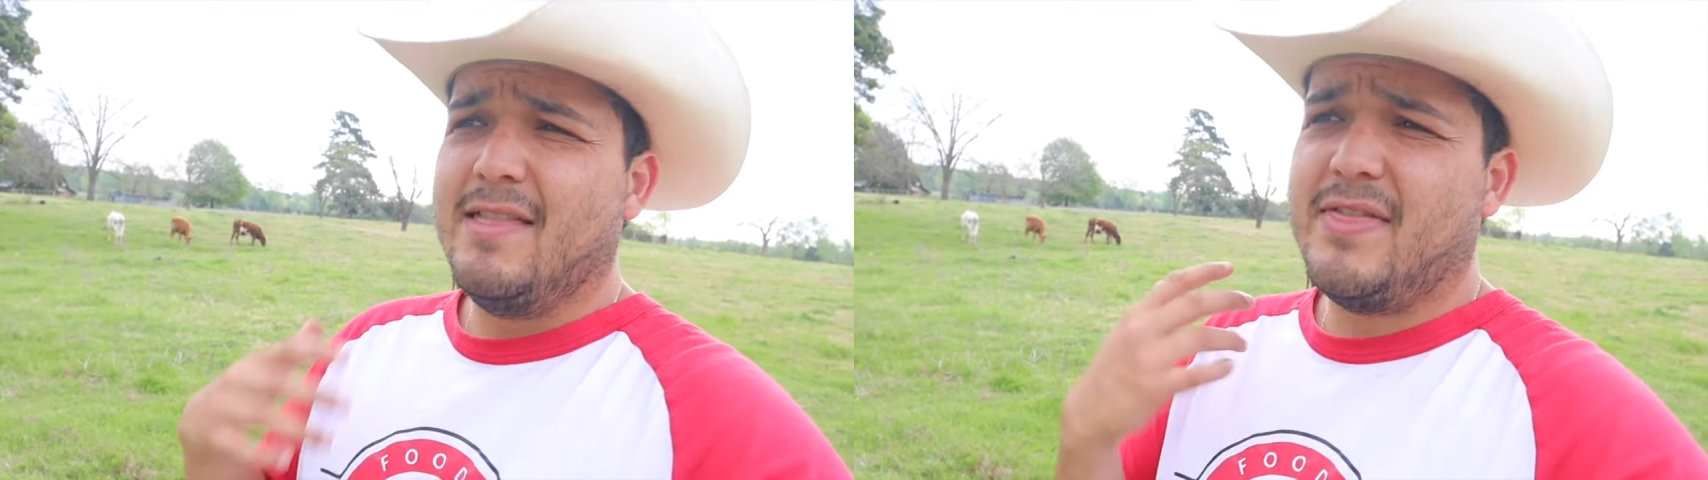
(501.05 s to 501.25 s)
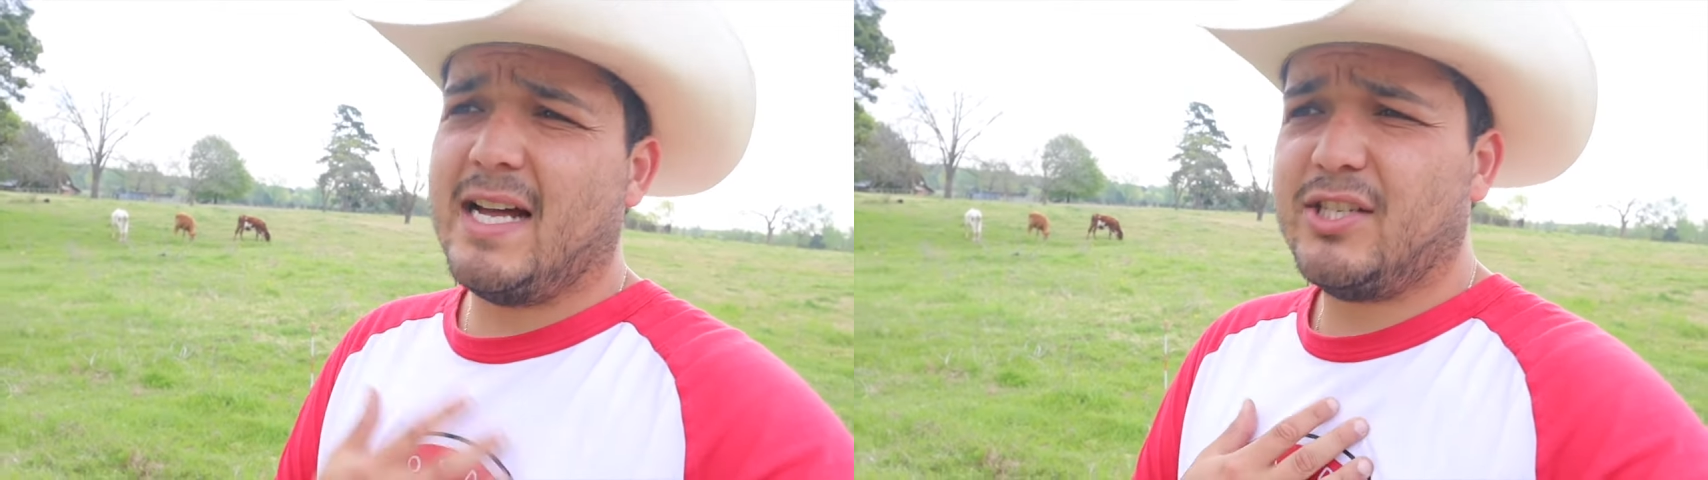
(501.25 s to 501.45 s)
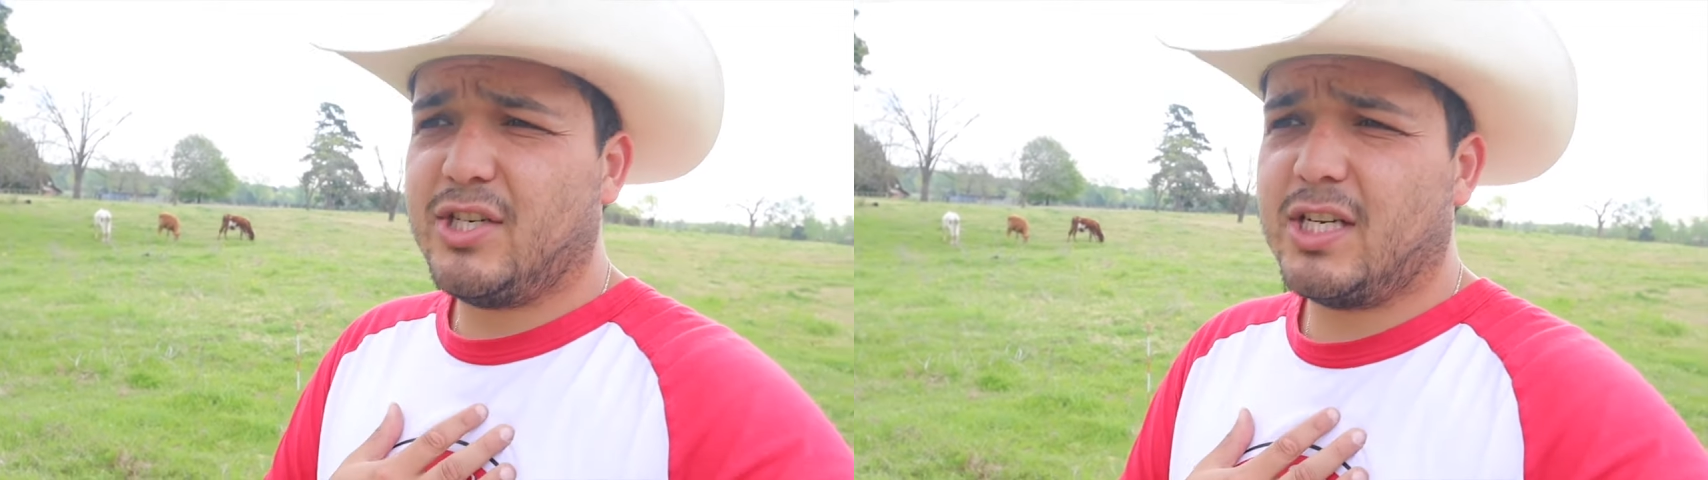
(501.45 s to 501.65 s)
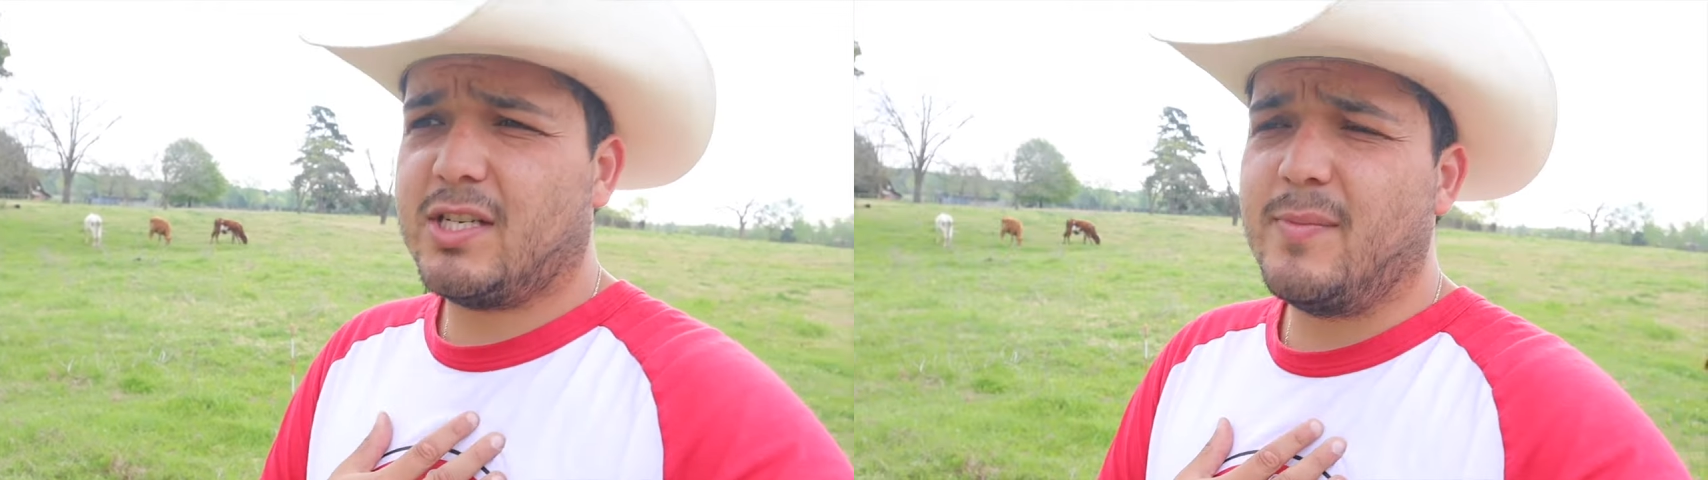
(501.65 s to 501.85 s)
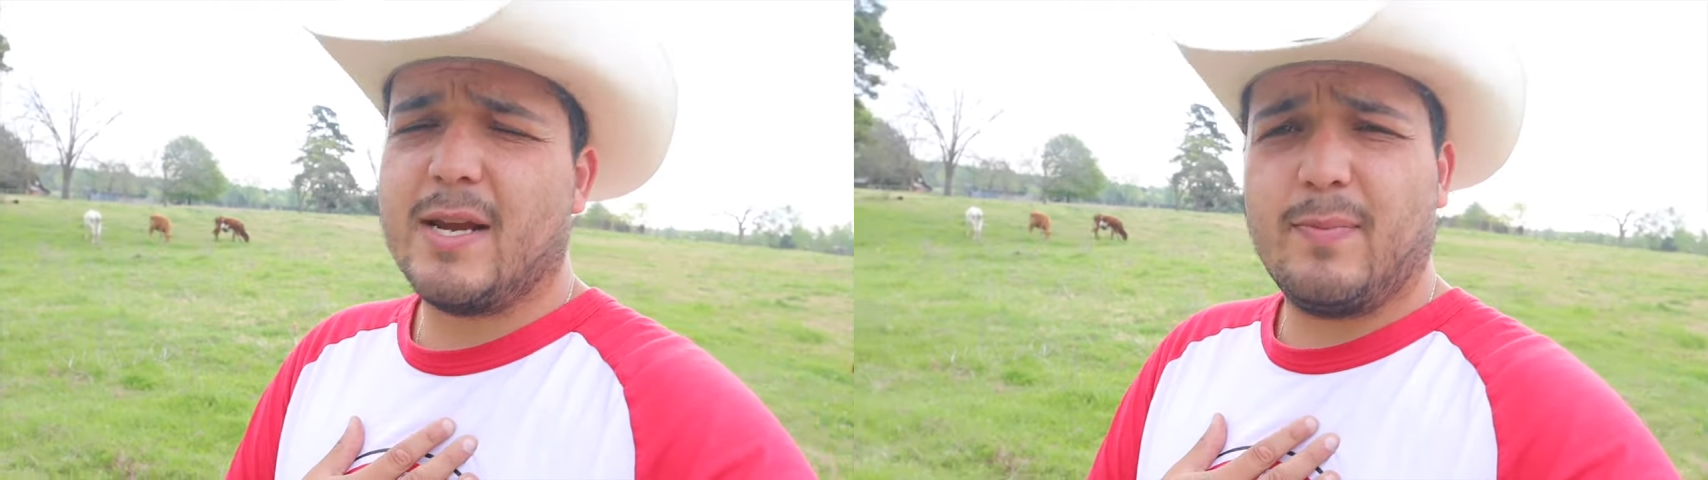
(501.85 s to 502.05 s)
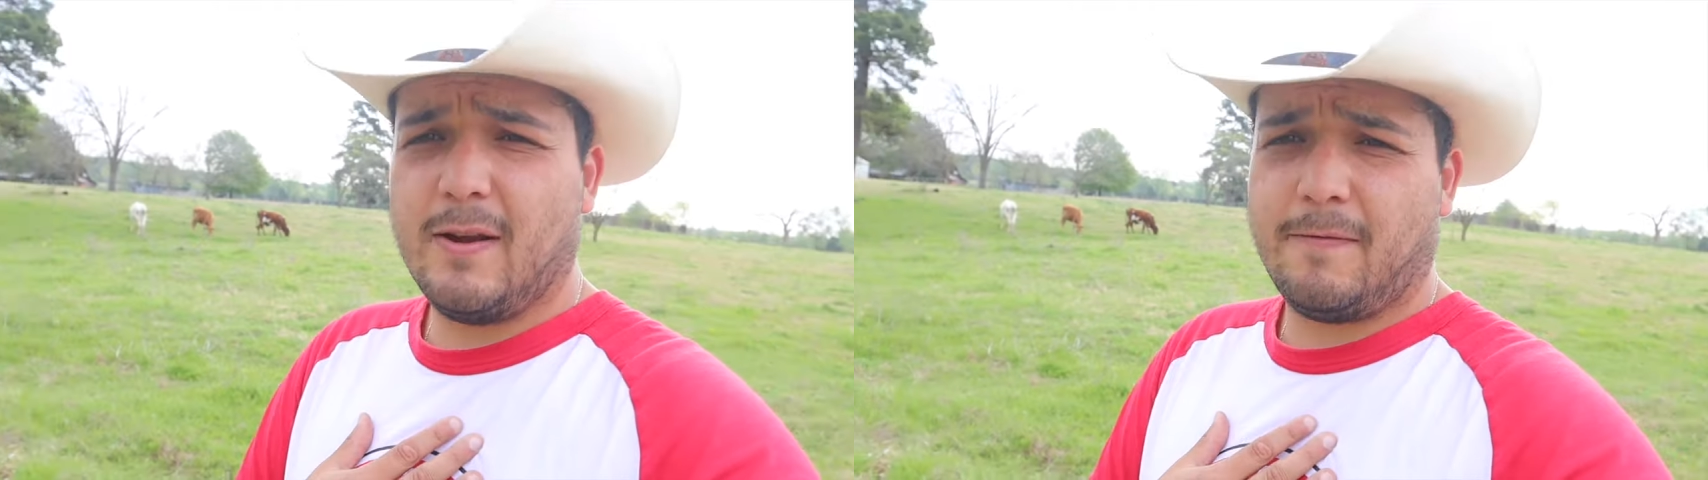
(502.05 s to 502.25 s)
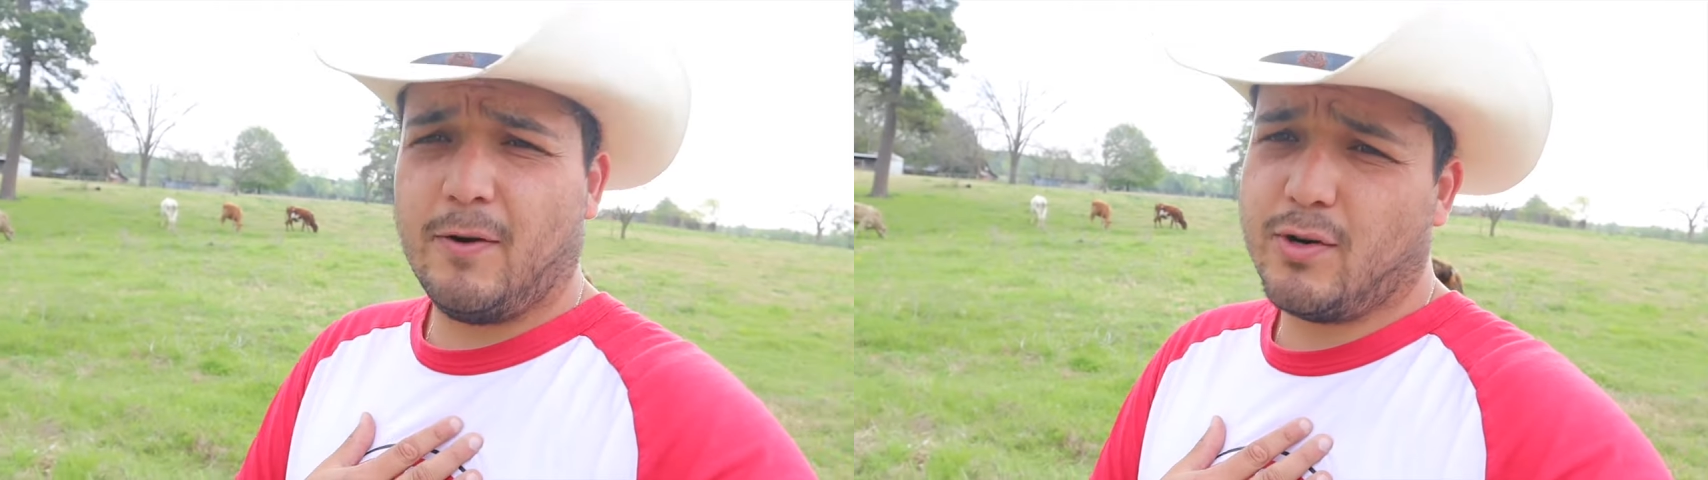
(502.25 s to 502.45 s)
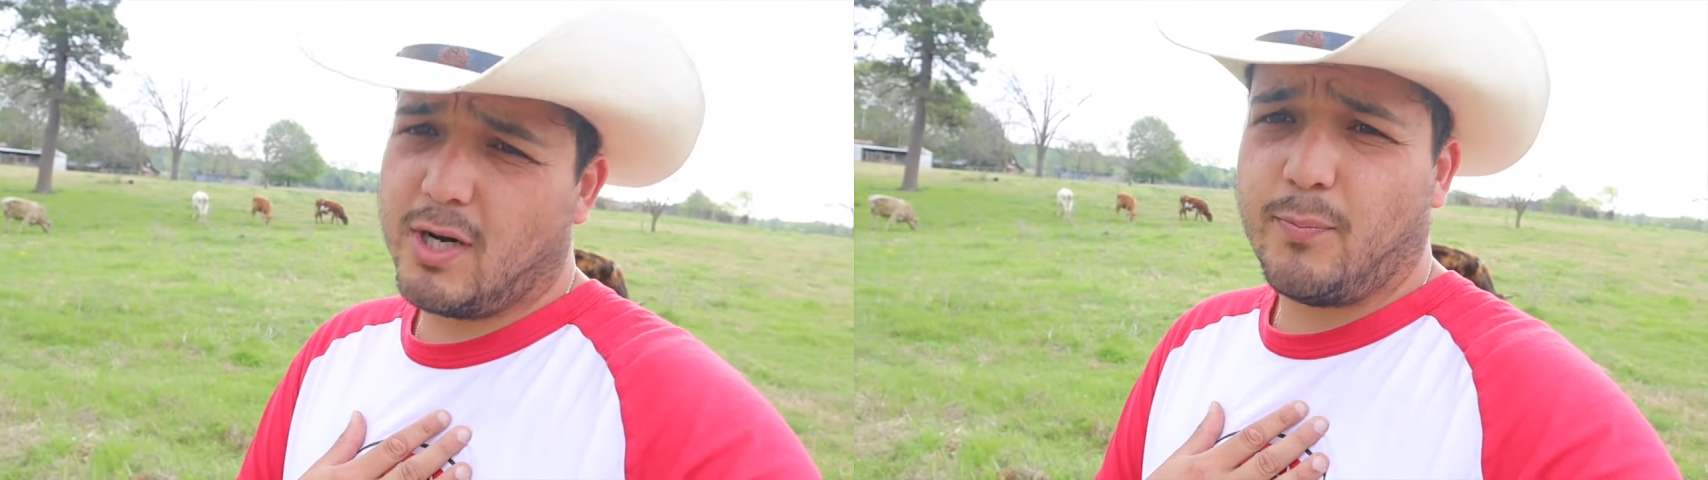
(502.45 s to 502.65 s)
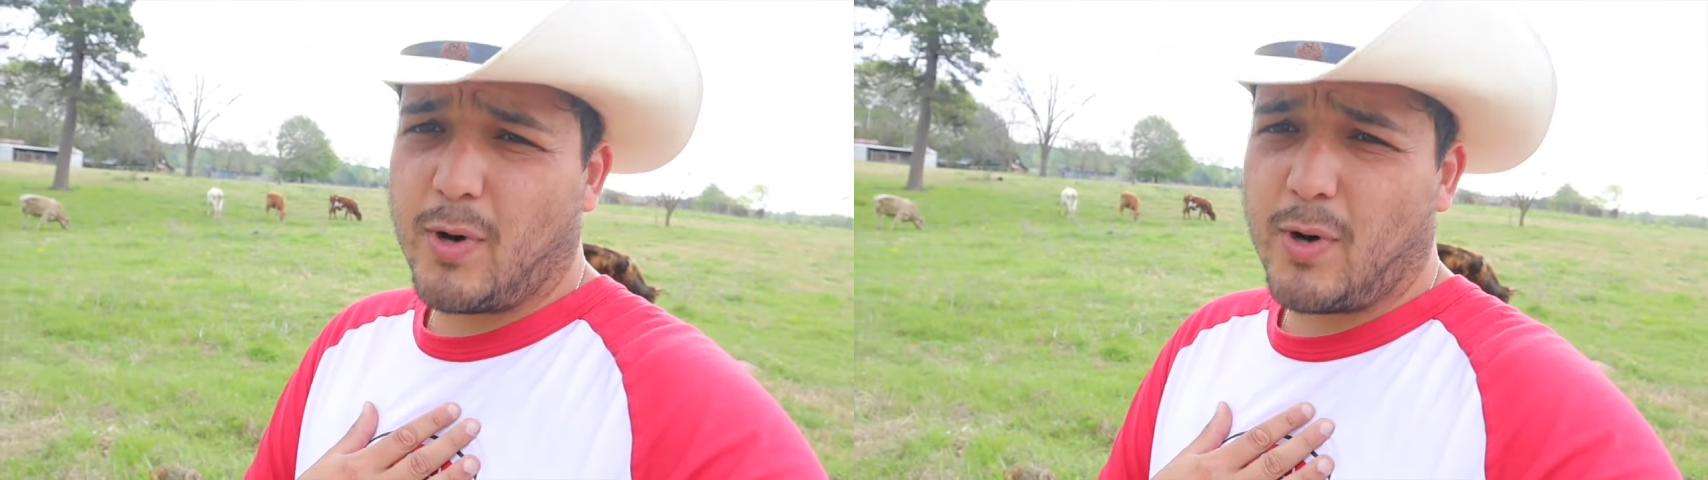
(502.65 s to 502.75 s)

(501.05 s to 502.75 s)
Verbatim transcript: That's just to make me feel good